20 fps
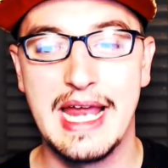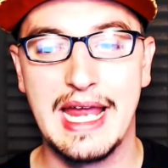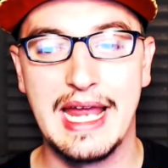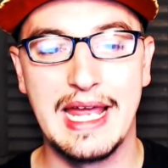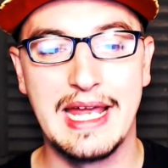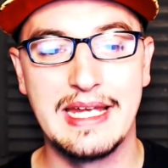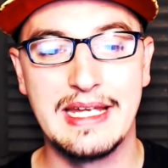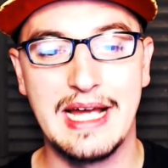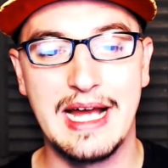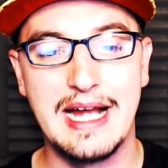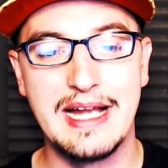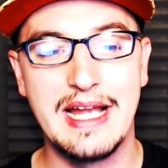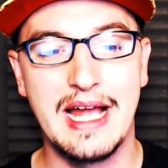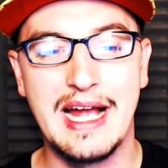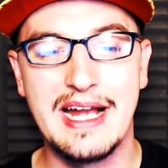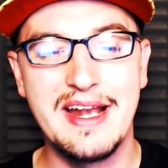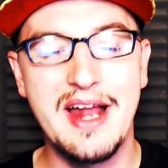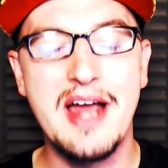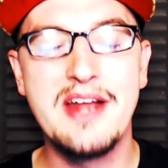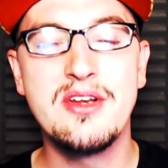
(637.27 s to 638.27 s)
And I,
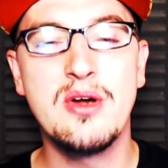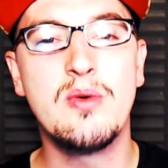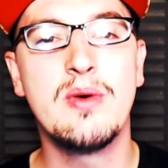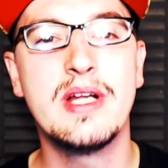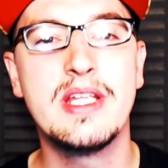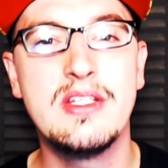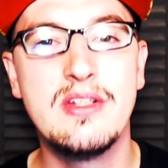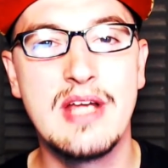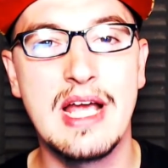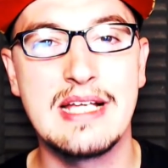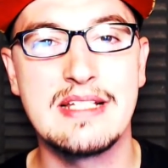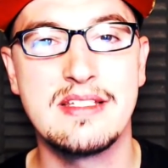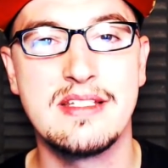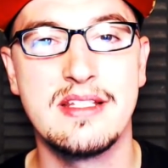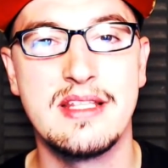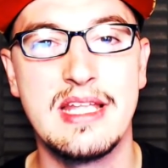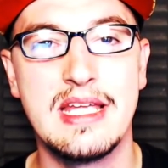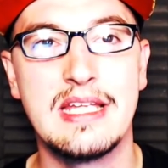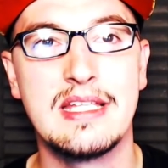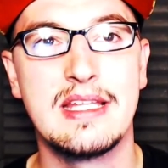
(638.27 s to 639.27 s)
I, I don't want you guys
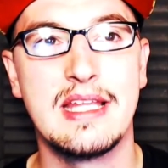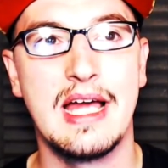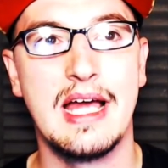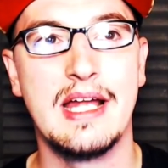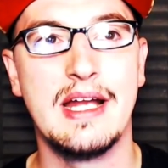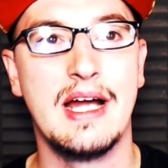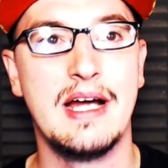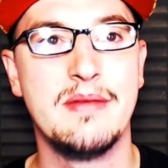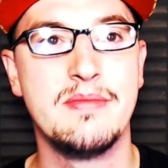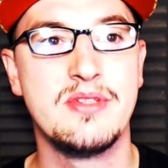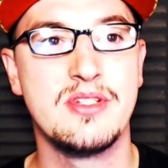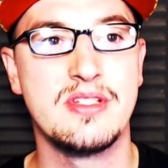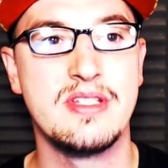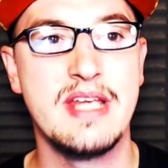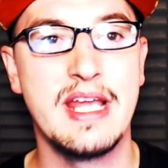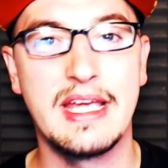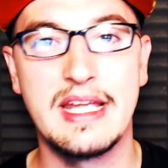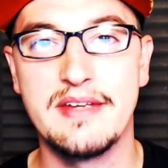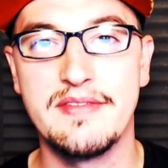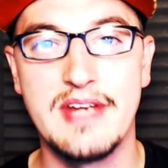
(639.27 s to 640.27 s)
to think that I'm just
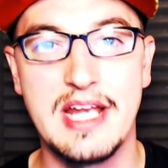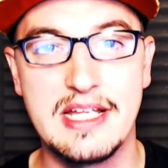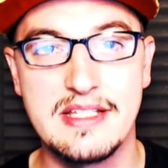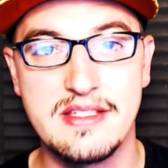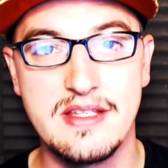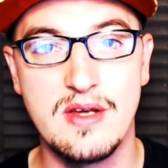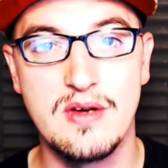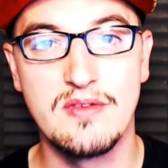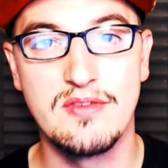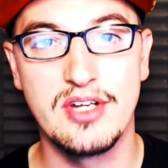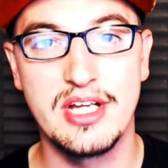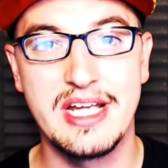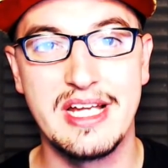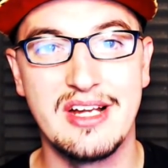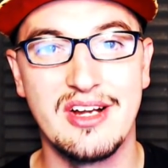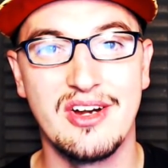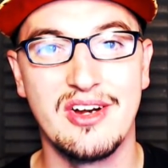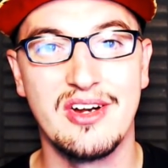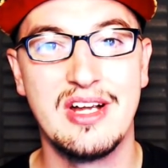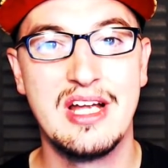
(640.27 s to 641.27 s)
negative Nancy over
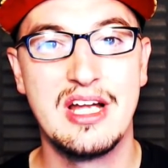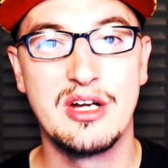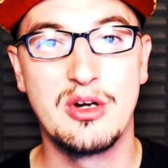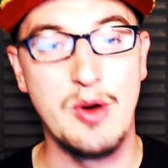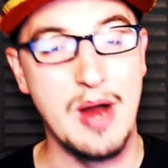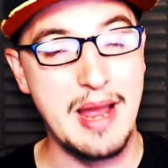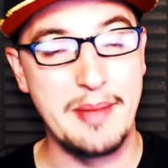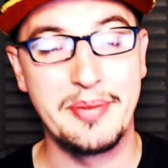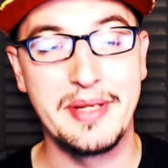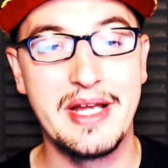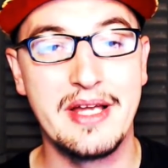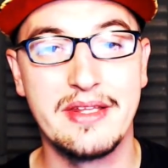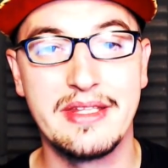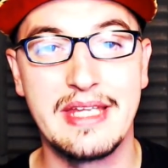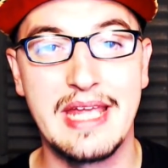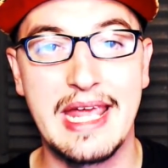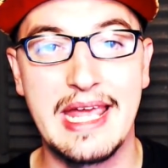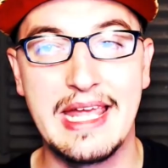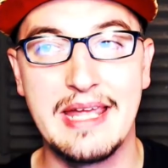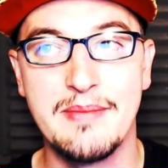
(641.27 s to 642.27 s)
here crapping on
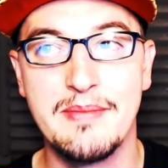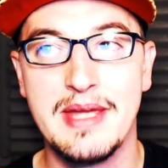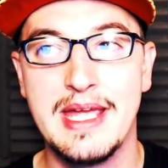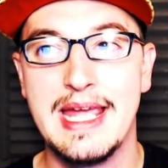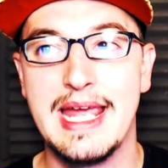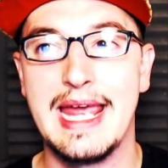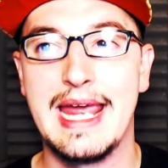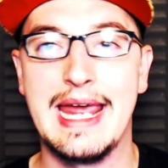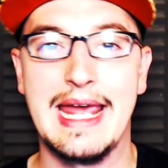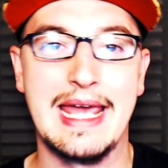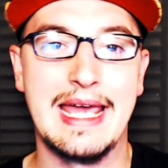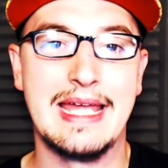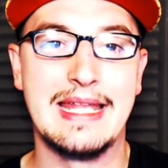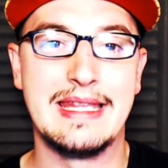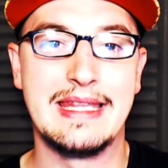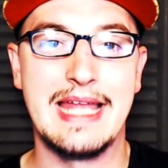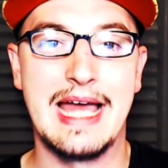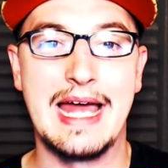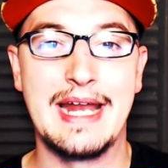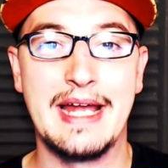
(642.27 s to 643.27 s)
the game,
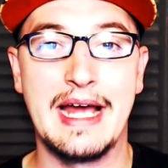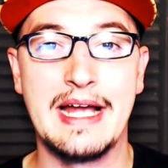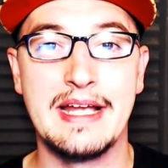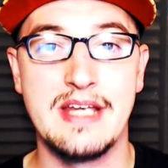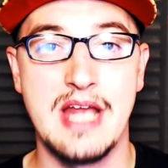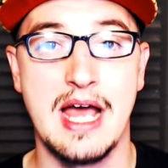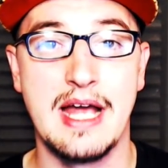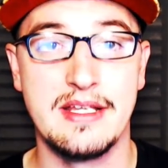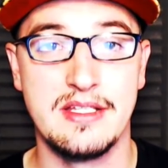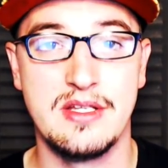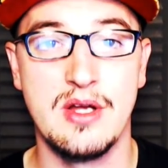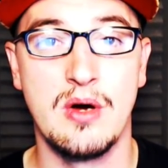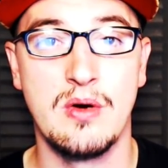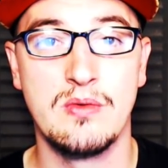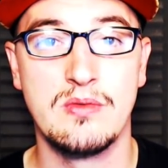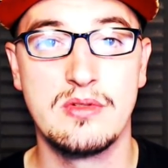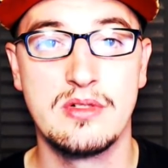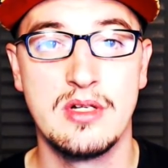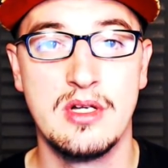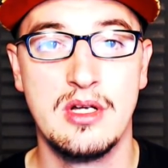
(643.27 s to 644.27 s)
and that I, I
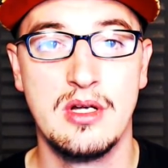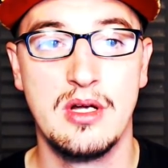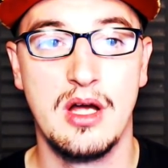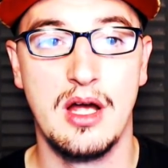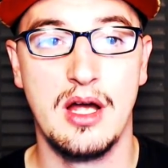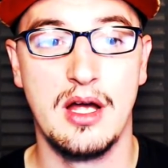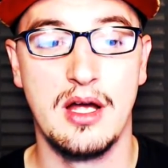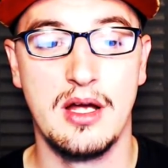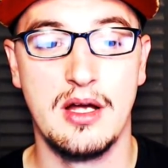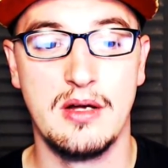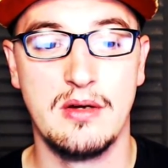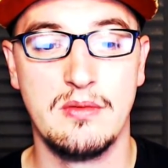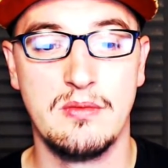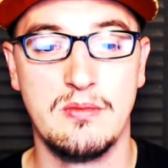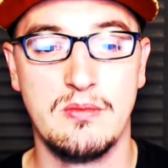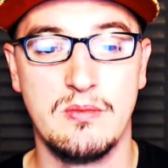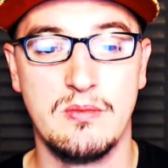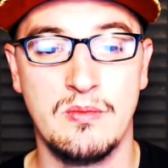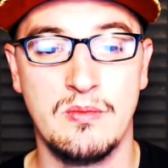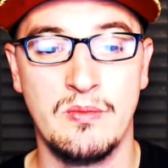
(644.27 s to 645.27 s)
don't uh,
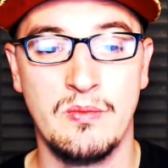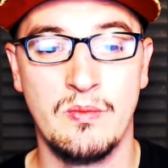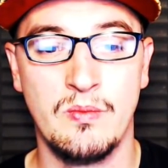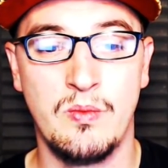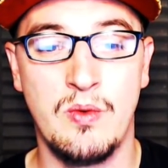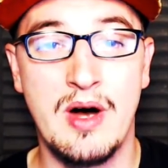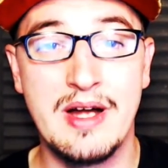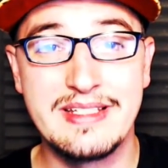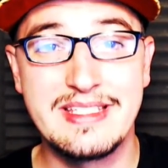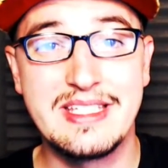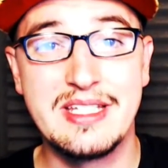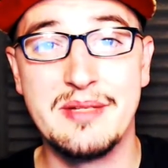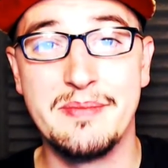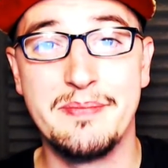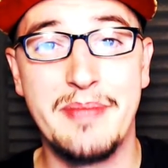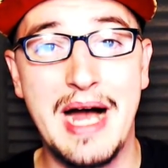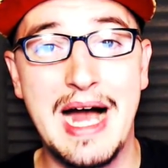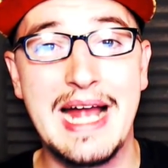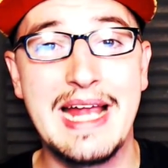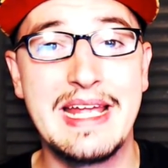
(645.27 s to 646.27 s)
want to
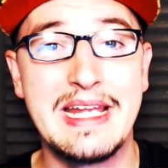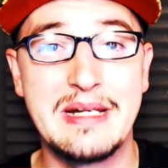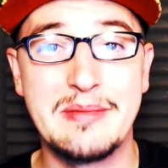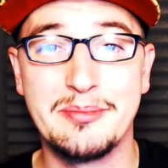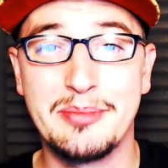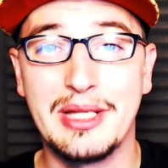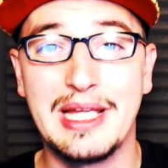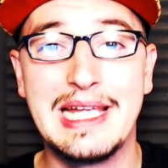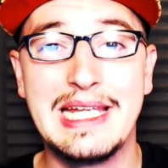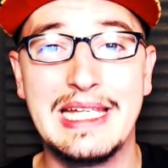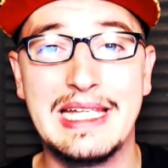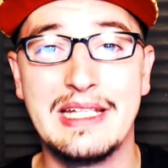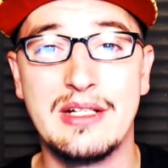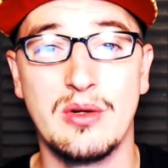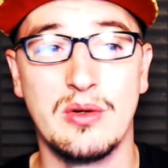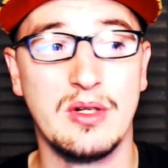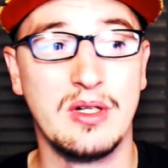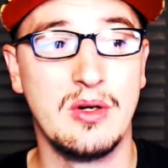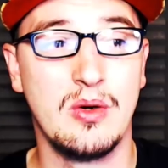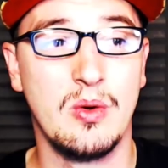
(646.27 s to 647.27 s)
buy it and play it,
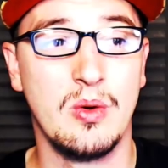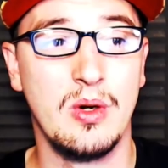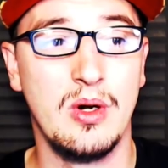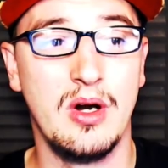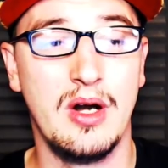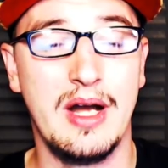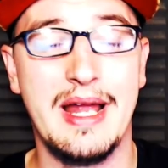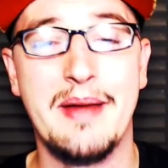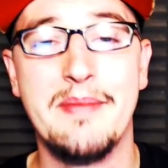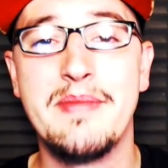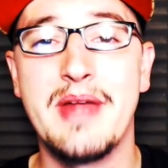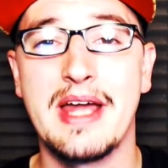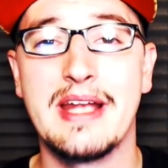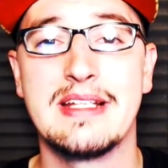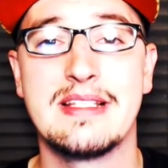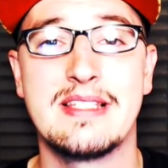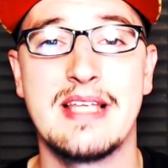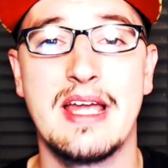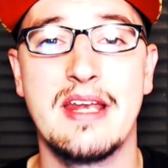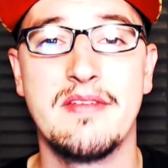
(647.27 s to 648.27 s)
or, or I'm not
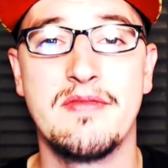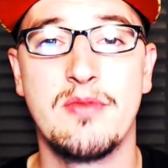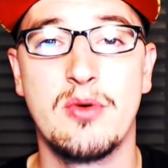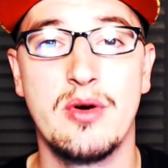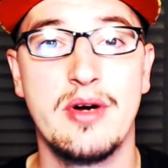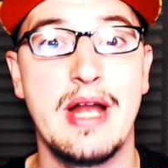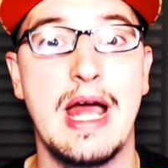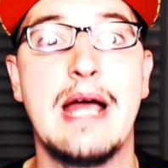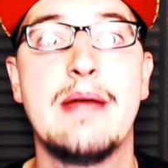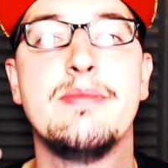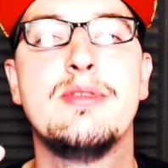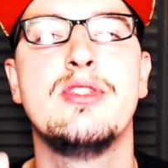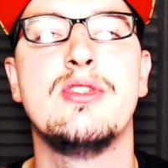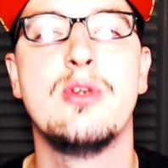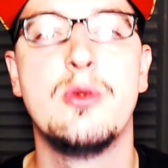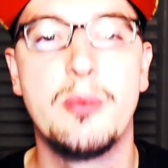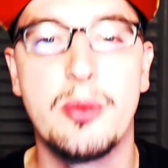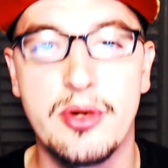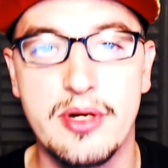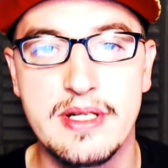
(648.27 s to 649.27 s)
excited for it. I'm
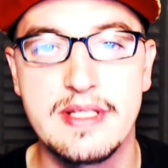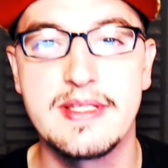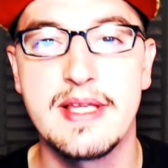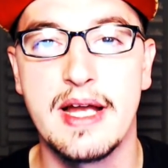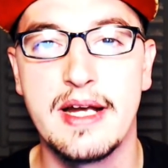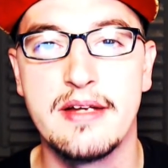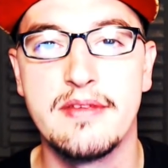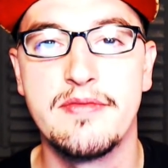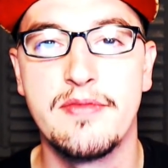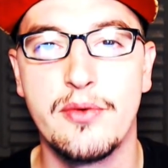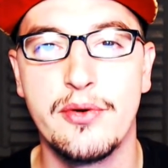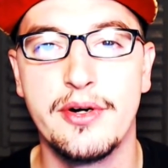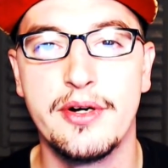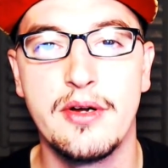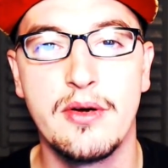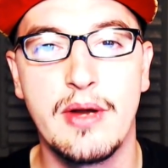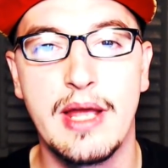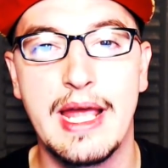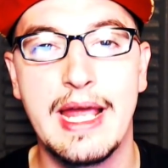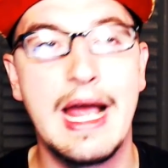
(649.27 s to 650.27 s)
super excited for
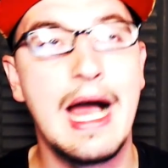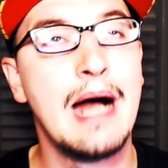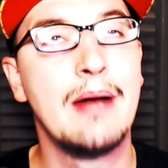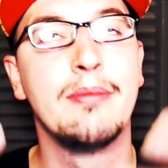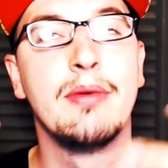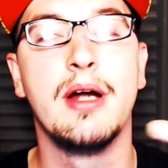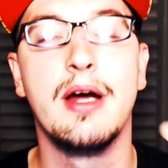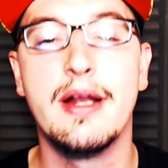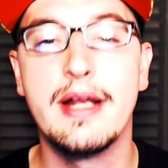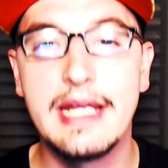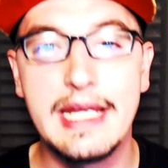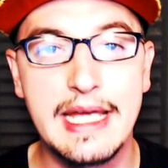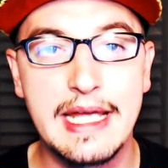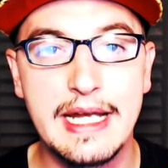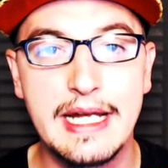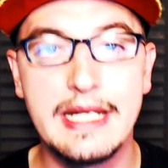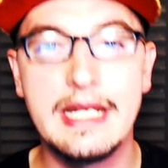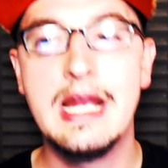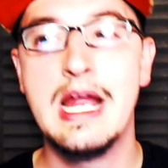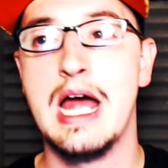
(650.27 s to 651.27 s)
it, okay? I'm gonna
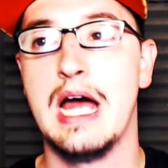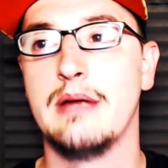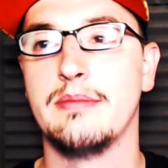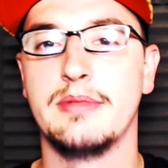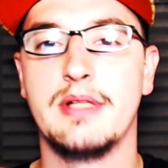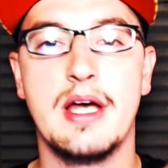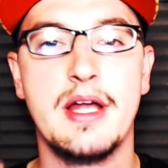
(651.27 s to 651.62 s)
get it. I'm